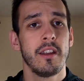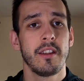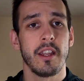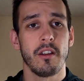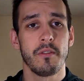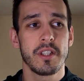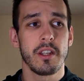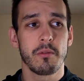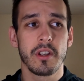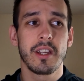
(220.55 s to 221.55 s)
then obviously
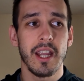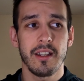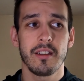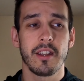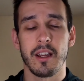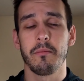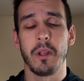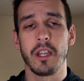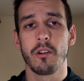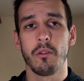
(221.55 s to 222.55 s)
you can get to that
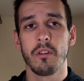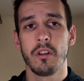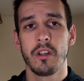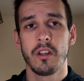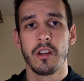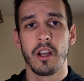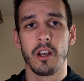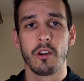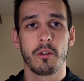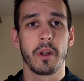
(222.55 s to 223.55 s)
main goal a
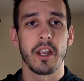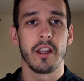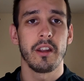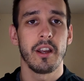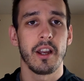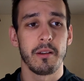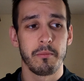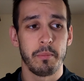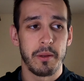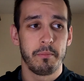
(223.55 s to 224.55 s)
lot quicker,
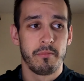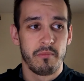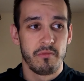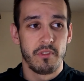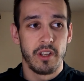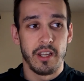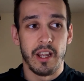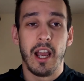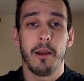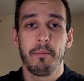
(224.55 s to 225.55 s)
and in a
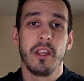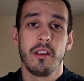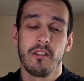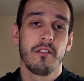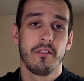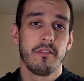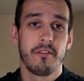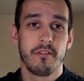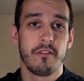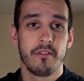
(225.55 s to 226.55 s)
happy
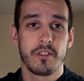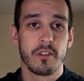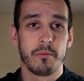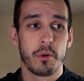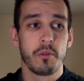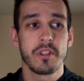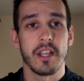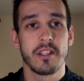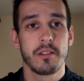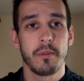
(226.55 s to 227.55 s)
sort of
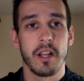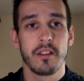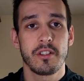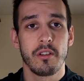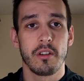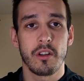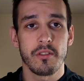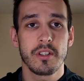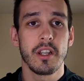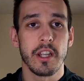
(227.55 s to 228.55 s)
process as well. So you're
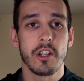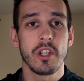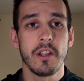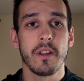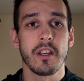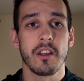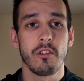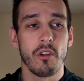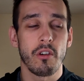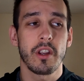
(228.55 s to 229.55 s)
constantly achieving, and you're
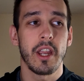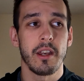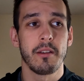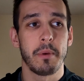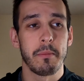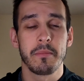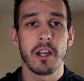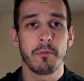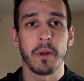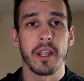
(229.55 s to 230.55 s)
not getting bummed
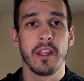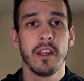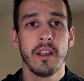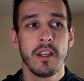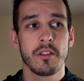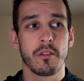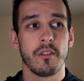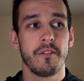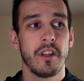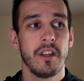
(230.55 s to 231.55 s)
out by sort
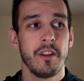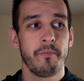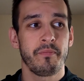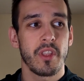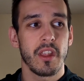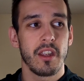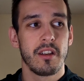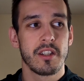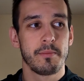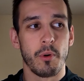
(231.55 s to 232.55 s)
of
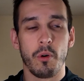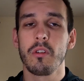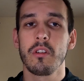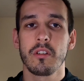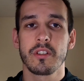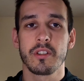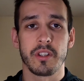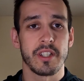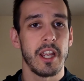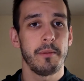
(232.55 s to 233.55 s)
small sort
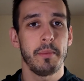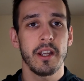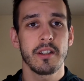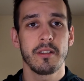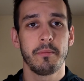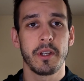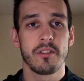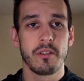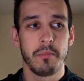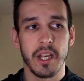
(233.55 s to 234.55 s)
of setbacks,
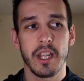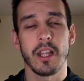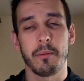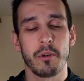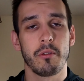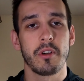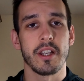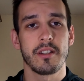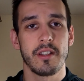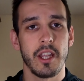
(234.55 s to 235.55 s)
because you're making that
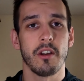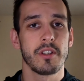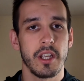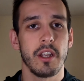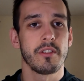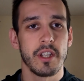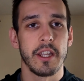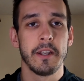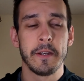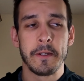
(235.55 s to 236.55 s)
progress day on day on day.